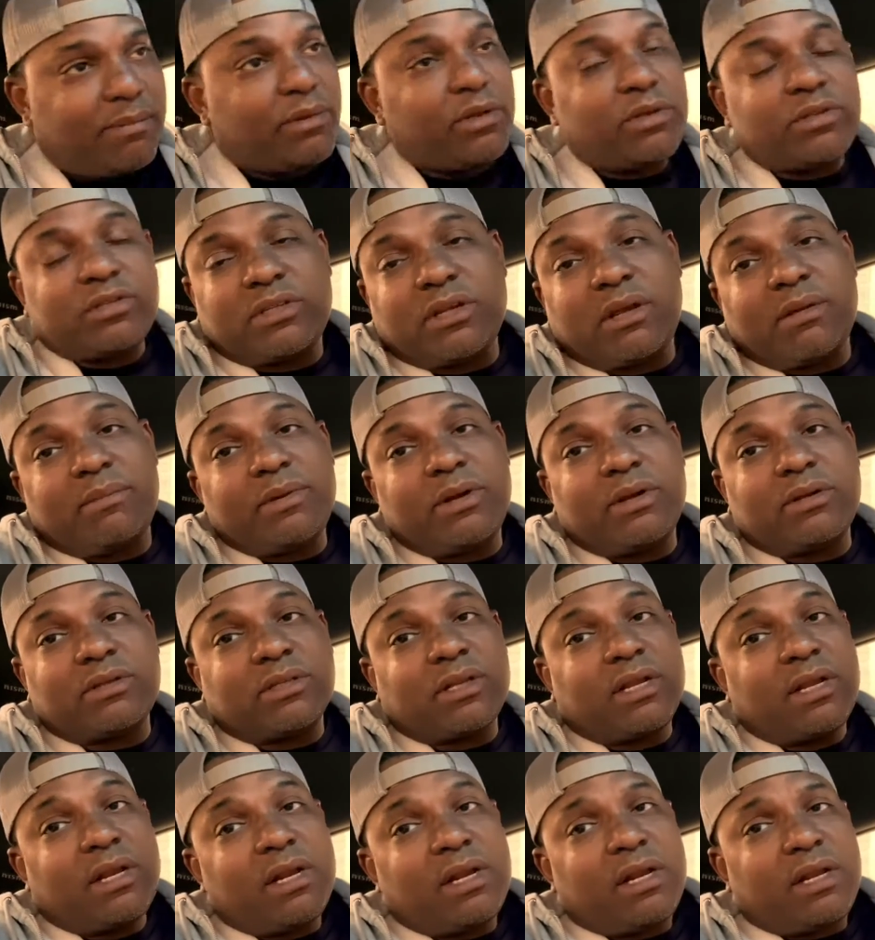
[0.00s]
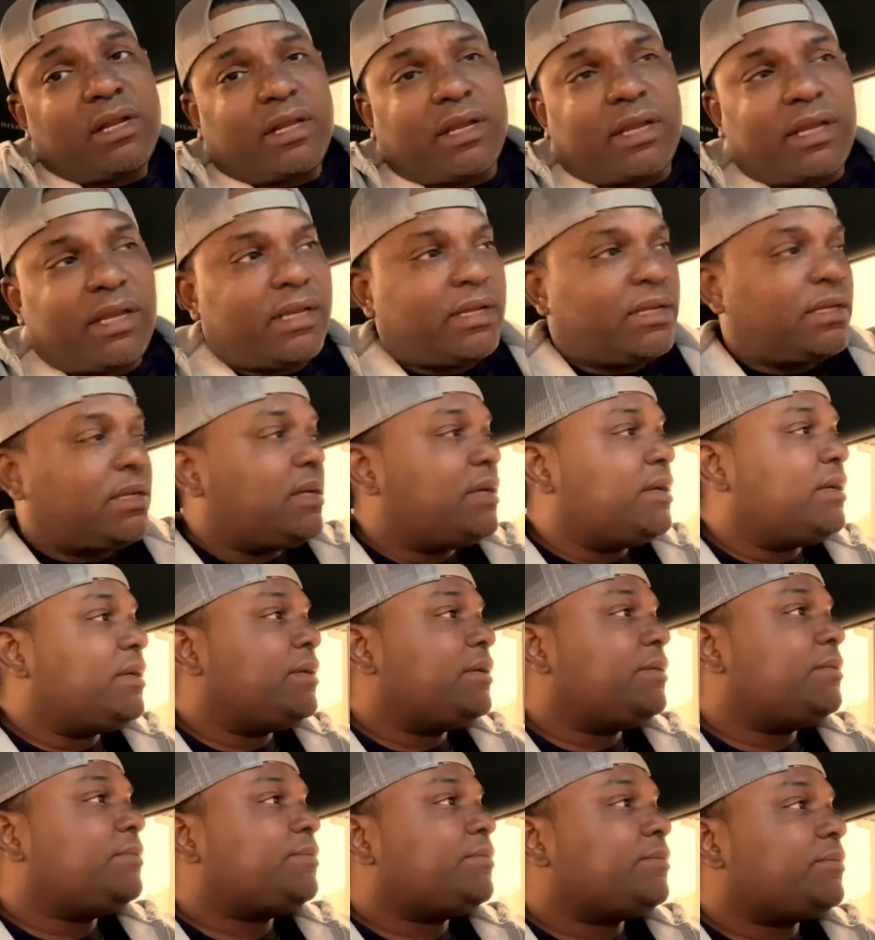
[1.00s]
built something else. And
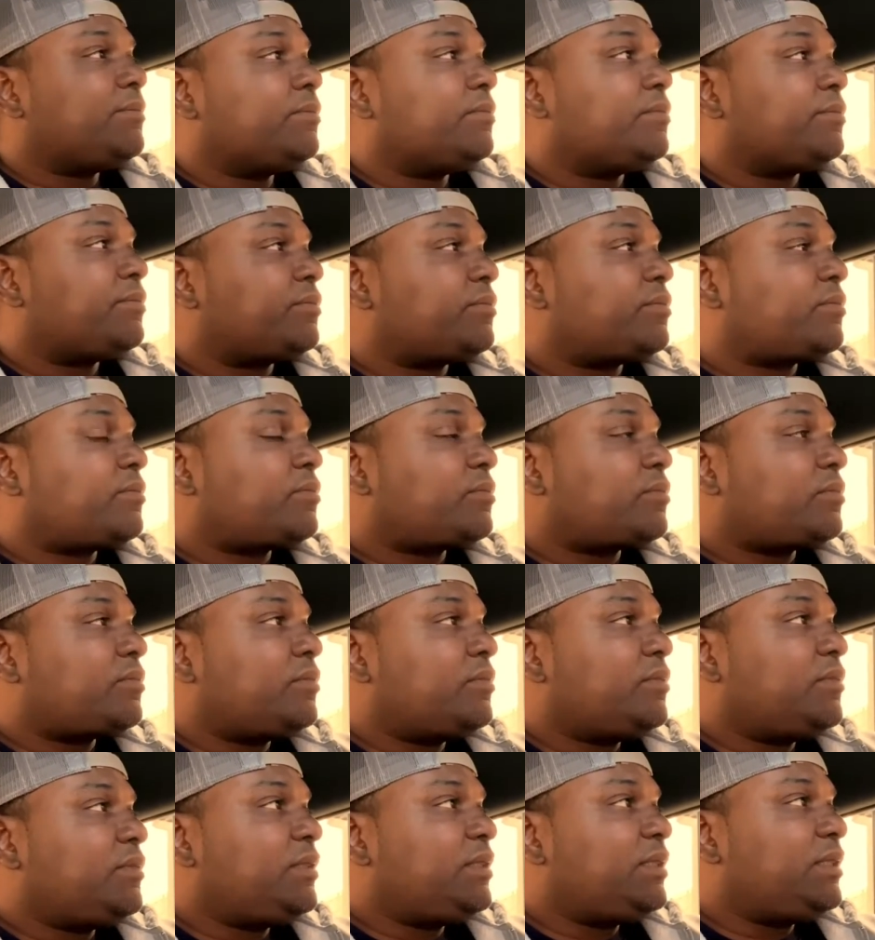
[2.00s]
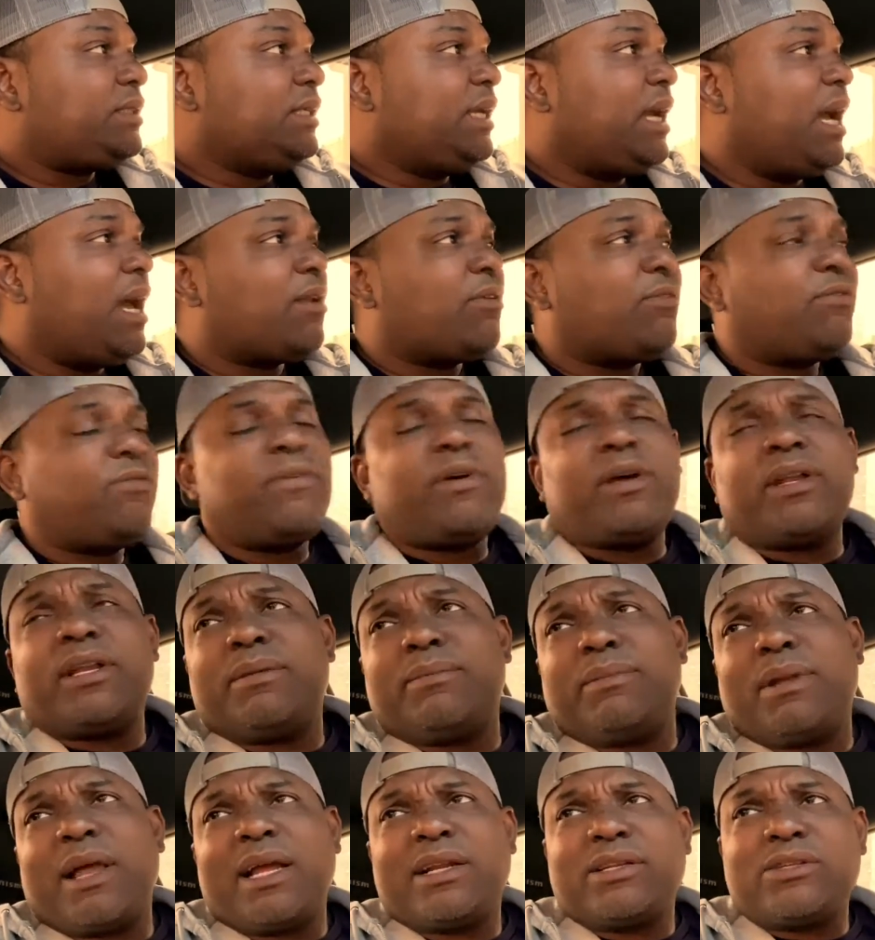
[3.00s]
kind of funny,
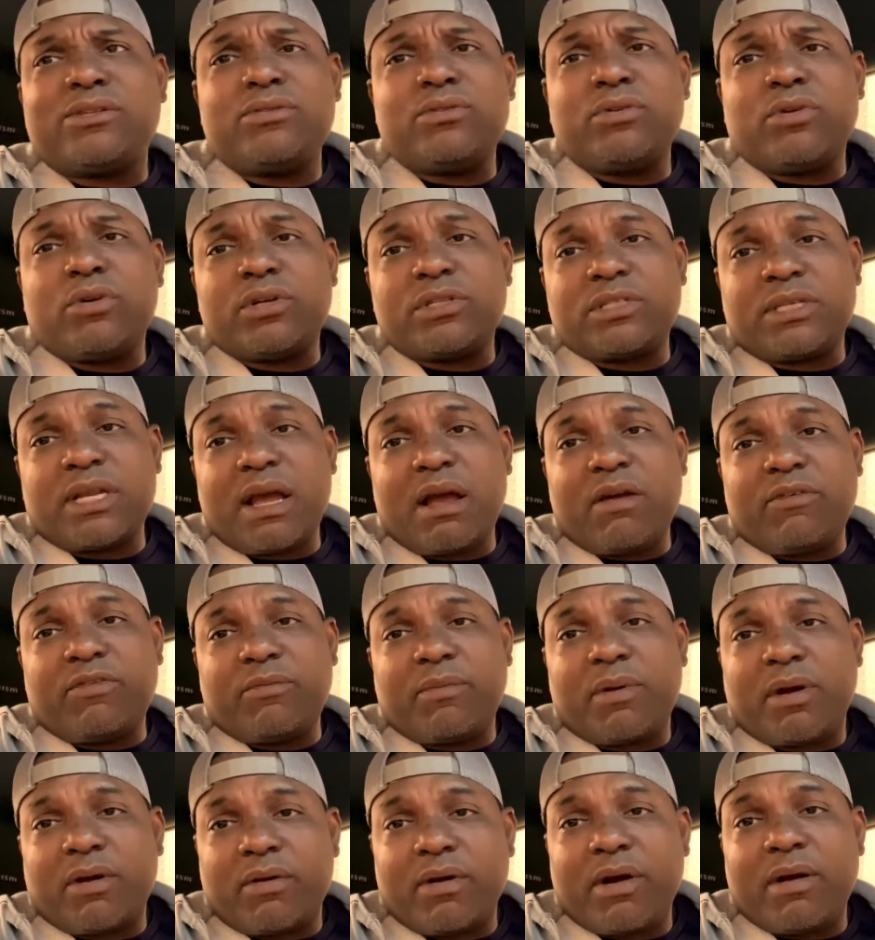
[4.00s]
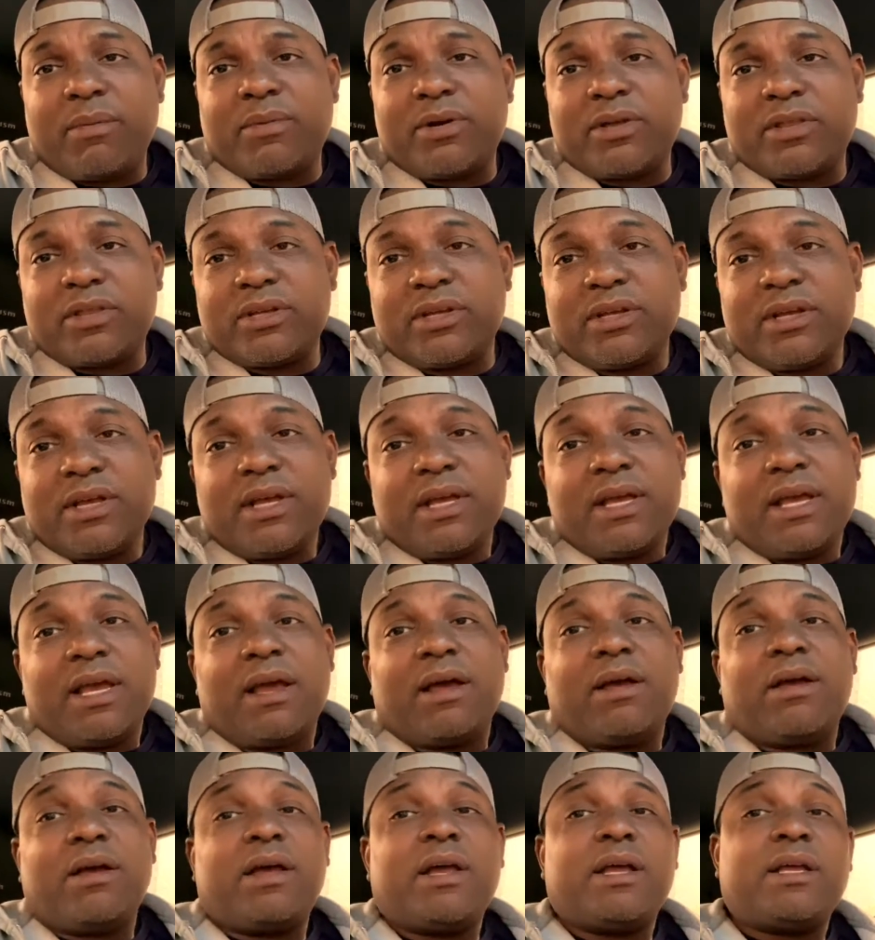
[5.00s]
but like two doors down from my grandmother,
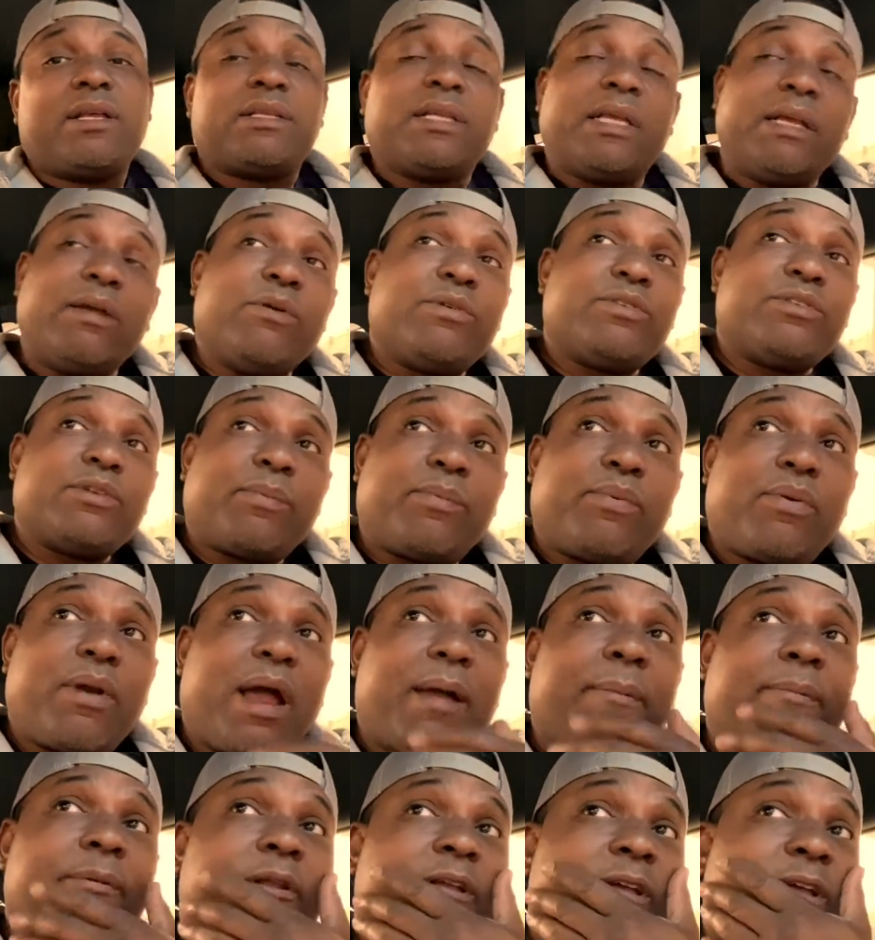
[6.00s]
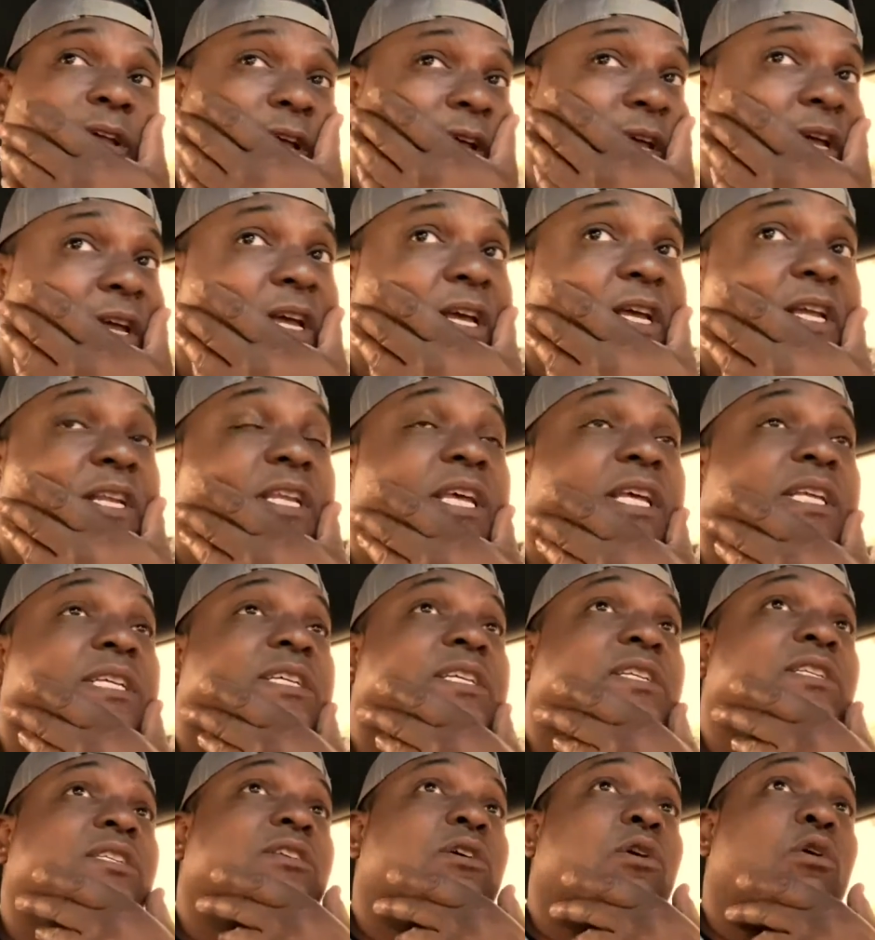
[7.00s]
it was a property that
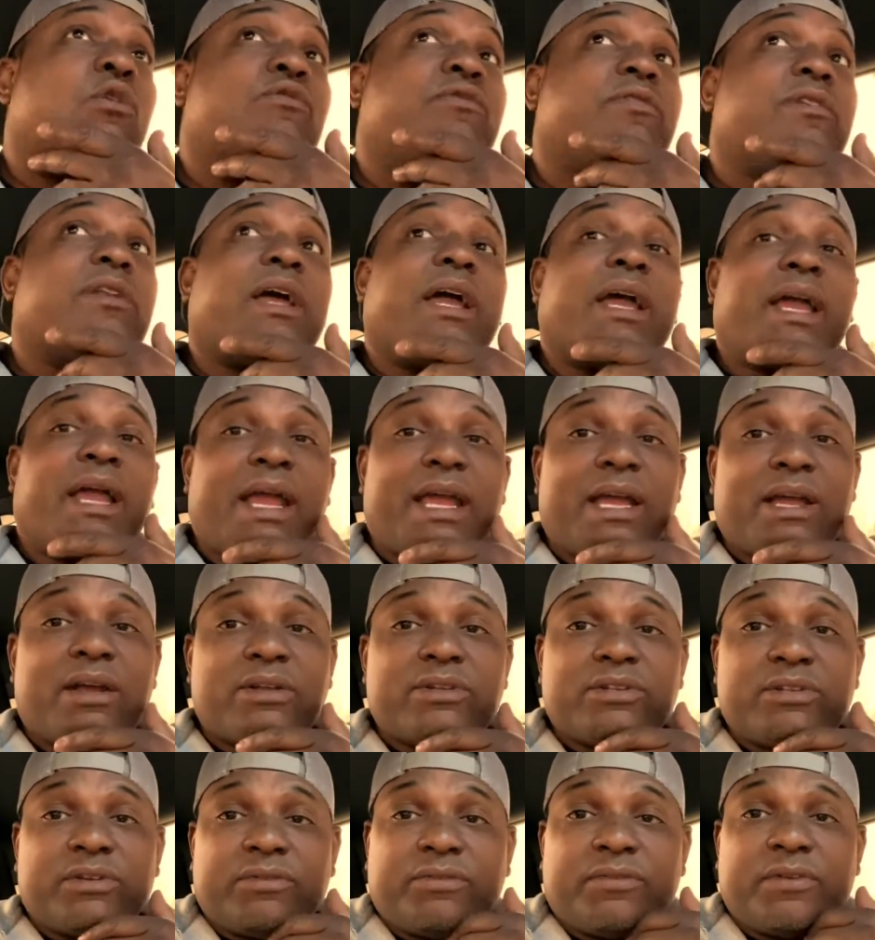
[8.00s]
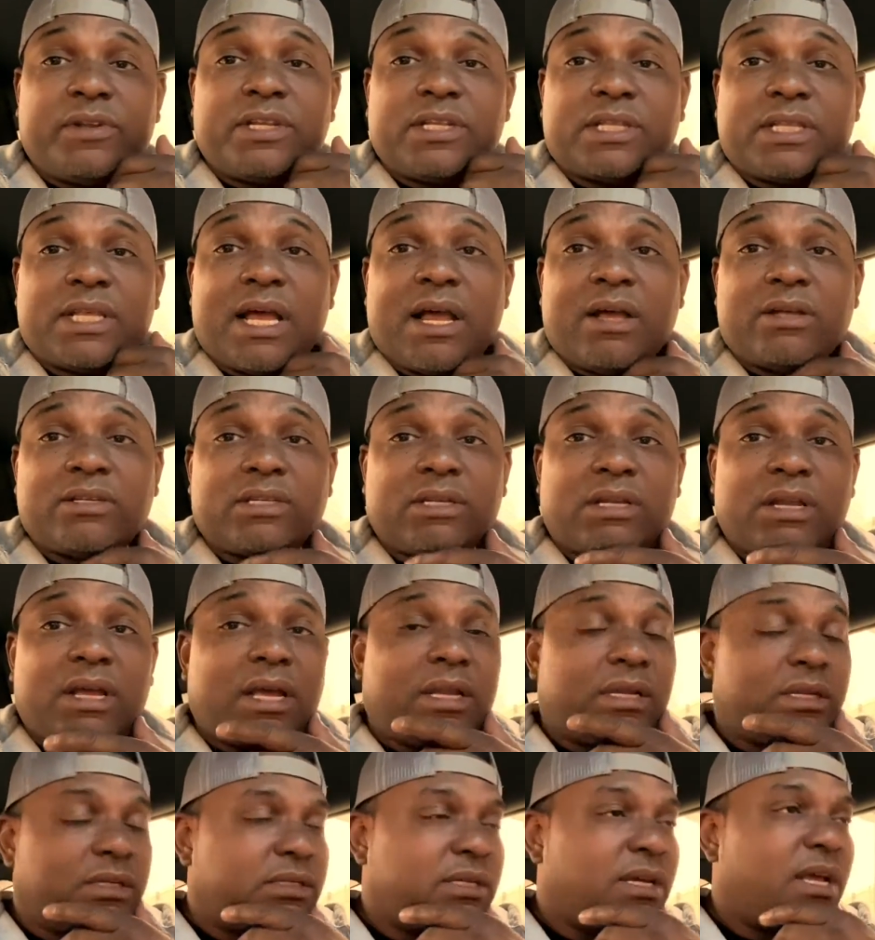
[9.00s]
just sold for like
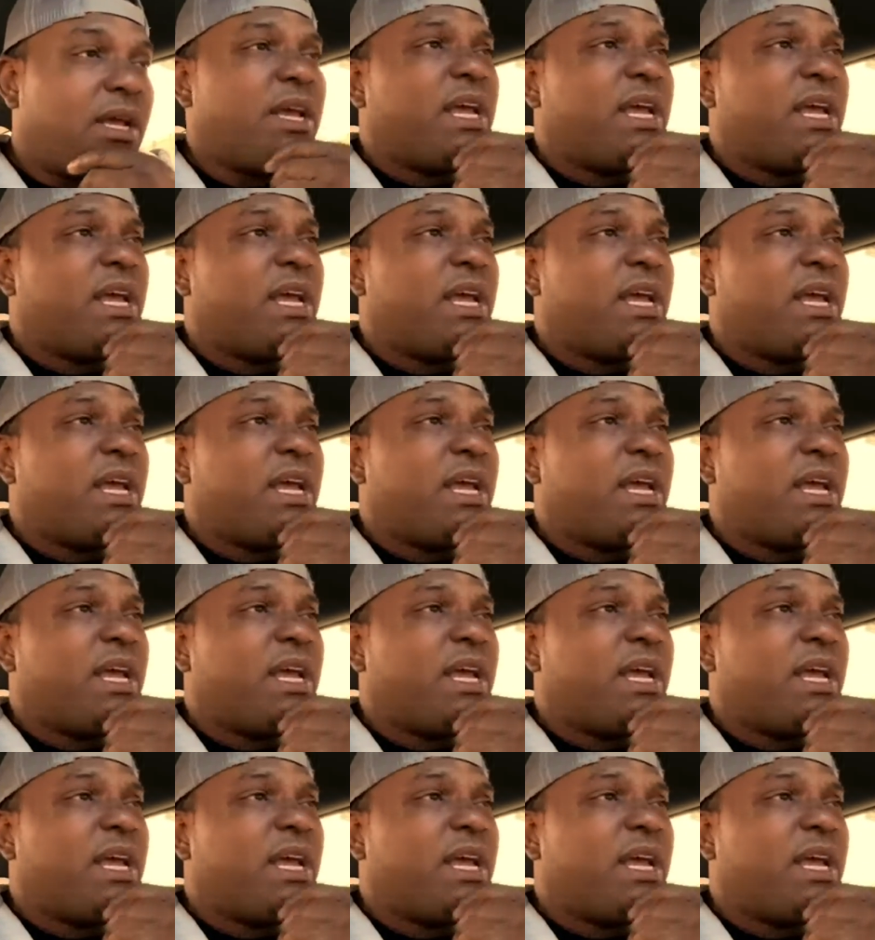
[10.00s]
$850,000.